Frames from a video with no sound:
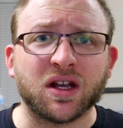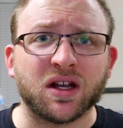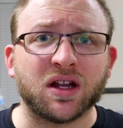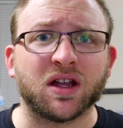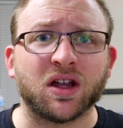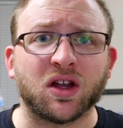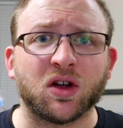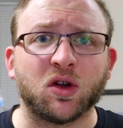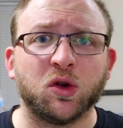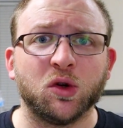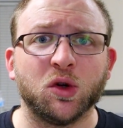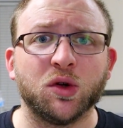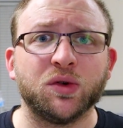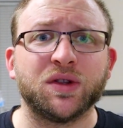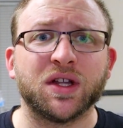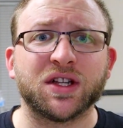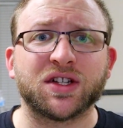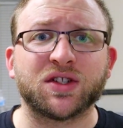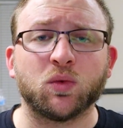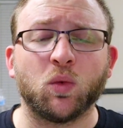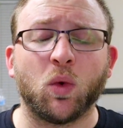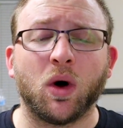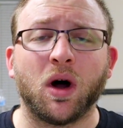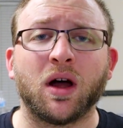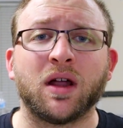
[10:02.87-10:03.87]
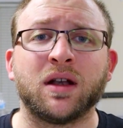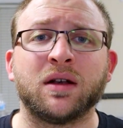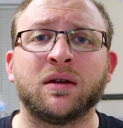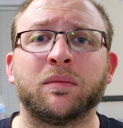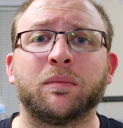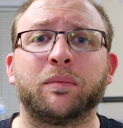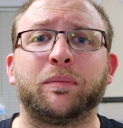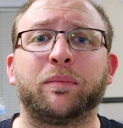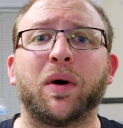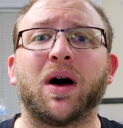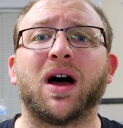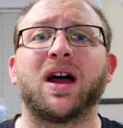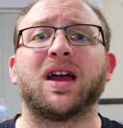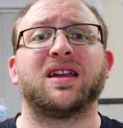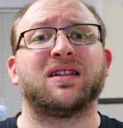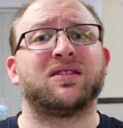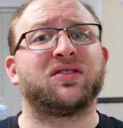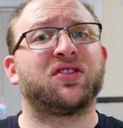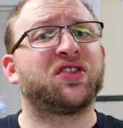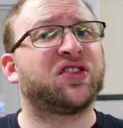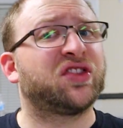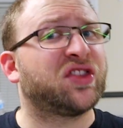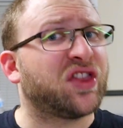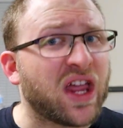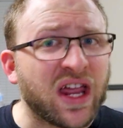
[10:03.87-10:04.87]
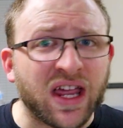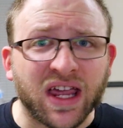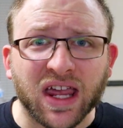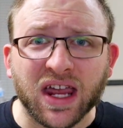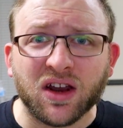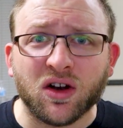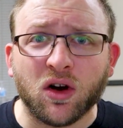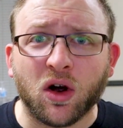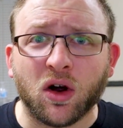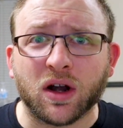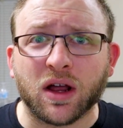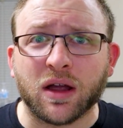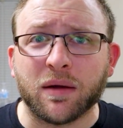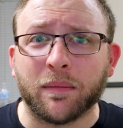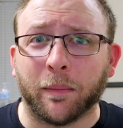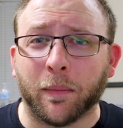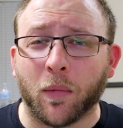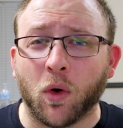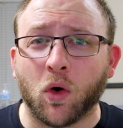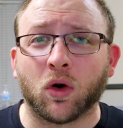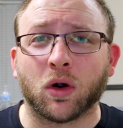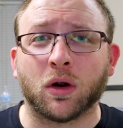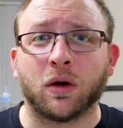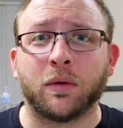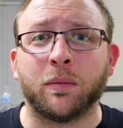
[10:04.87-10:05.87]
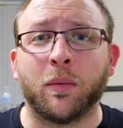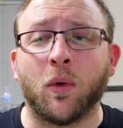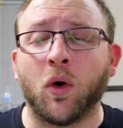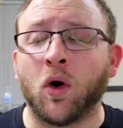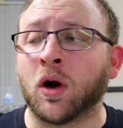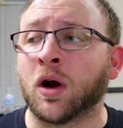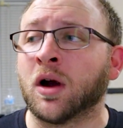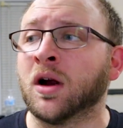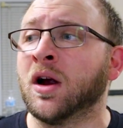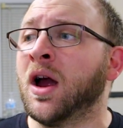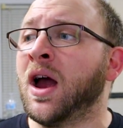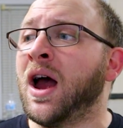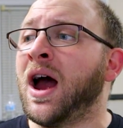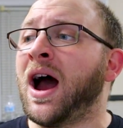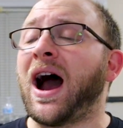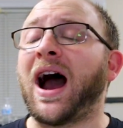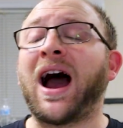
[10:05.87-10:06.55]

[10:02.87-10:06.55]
going to include this one, but thinking on it more and more,